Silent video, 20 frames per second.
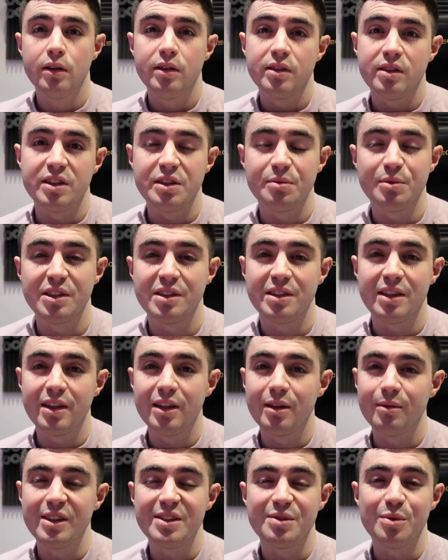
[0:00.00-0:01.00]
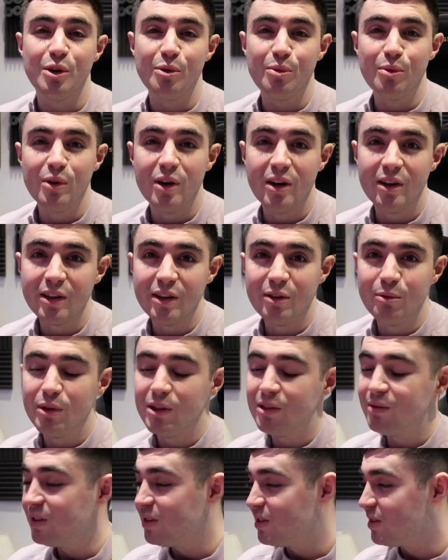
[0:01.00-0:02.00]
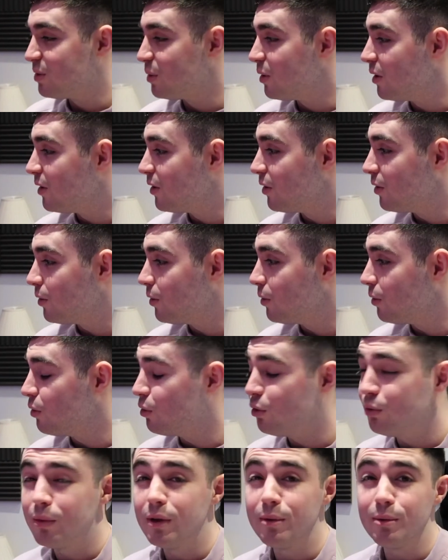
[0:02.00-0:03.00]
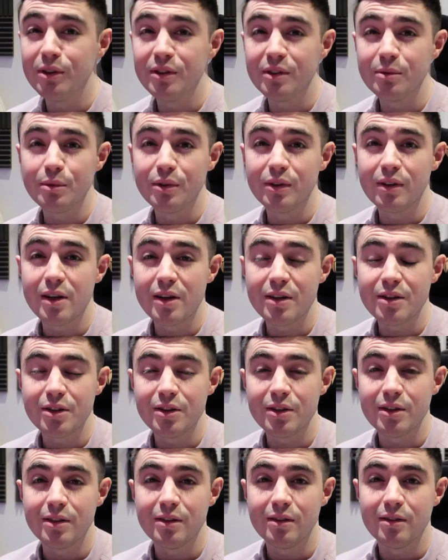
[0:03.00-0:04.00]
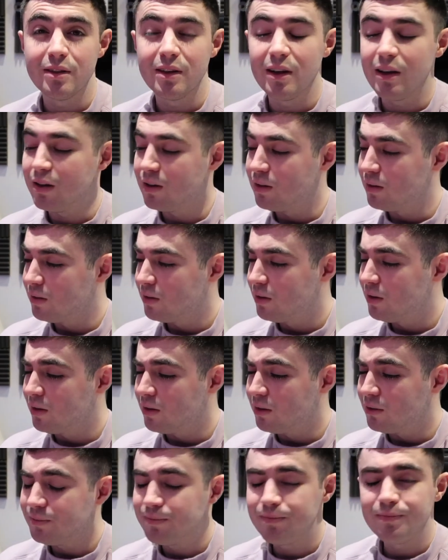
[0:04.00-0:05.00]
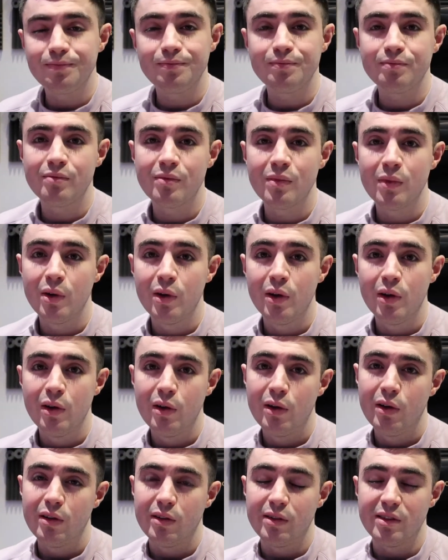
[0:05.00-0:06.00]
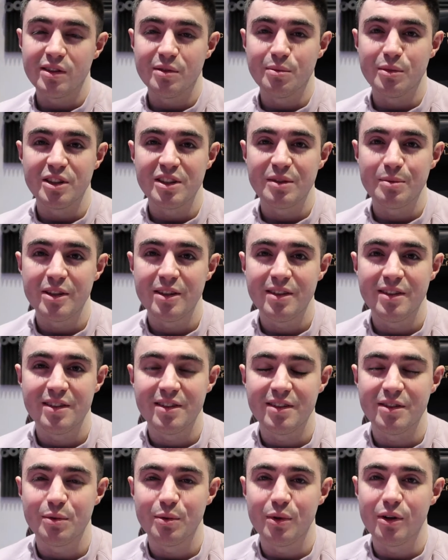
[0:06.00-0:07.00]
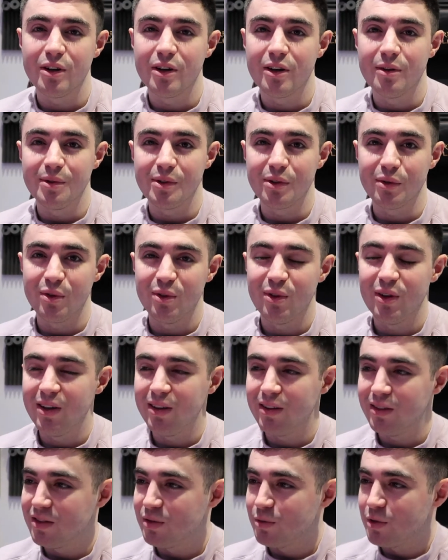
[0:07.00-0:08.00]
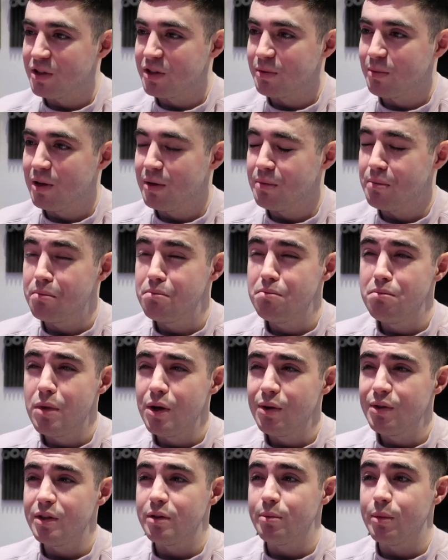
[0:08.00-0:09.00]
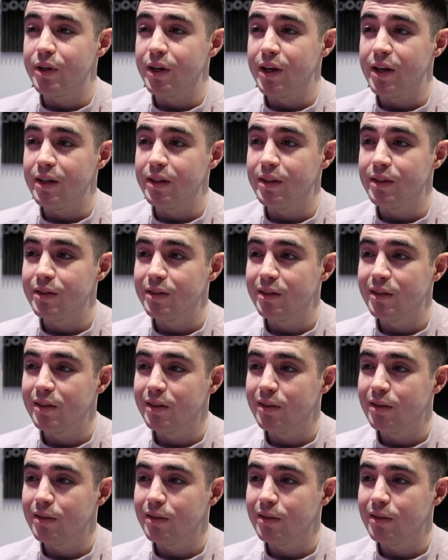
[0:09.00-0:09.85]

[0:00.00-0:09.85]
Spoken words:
So that's my setup, that's what I'm working with, this is where I do all my music production, and yeah. This is my space, this is where I come to create, this is where I spend most of my days.